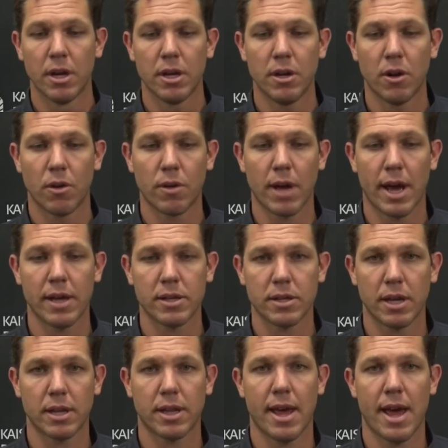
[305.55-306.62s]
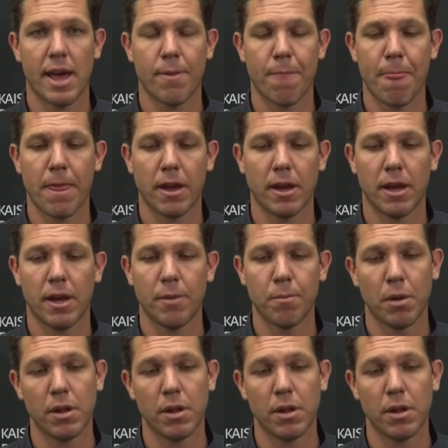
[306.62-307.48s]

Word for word: you know guys like that and,